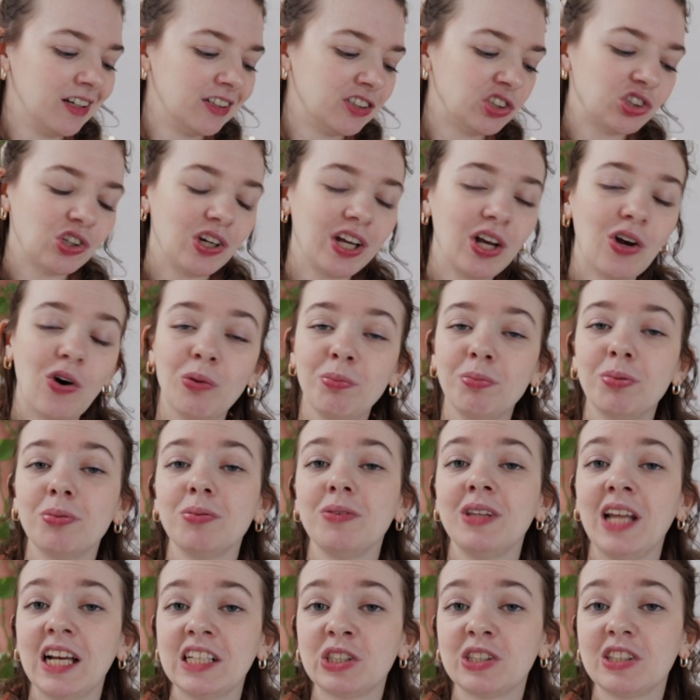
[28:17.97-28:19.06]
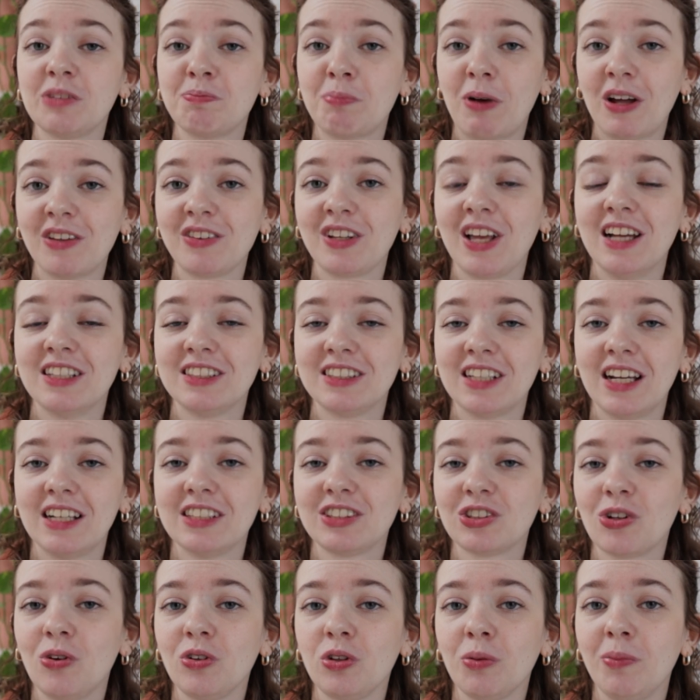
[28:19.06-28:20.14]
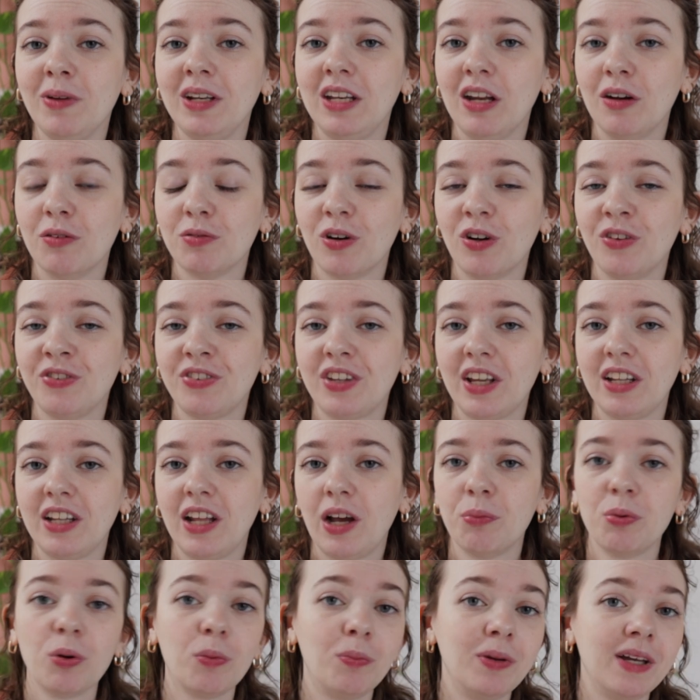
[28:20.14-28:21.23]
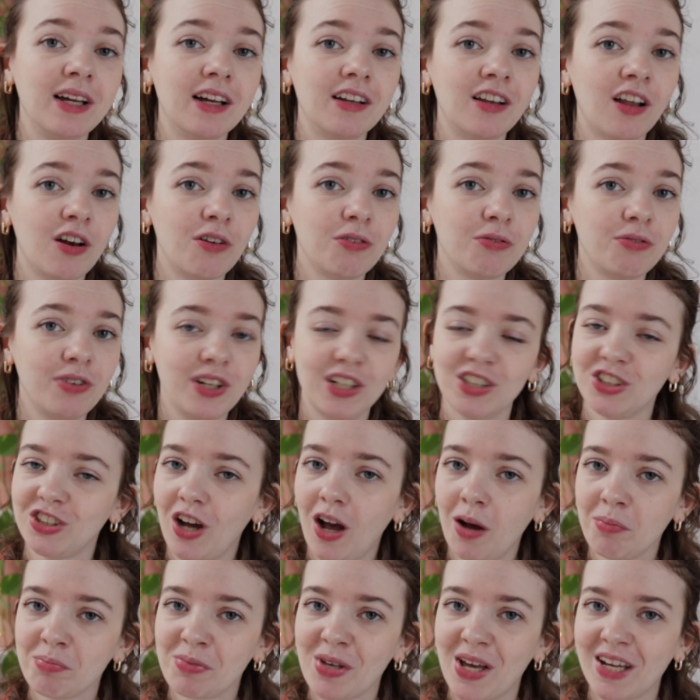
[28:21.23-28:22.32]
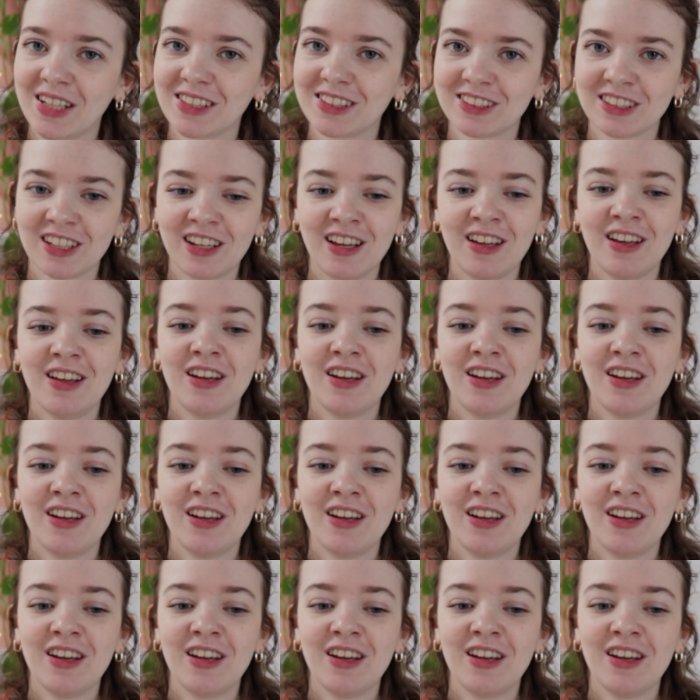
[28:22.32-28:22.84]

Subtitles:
So I hope next podcast that is going to be different and there will be a lot of finished objects.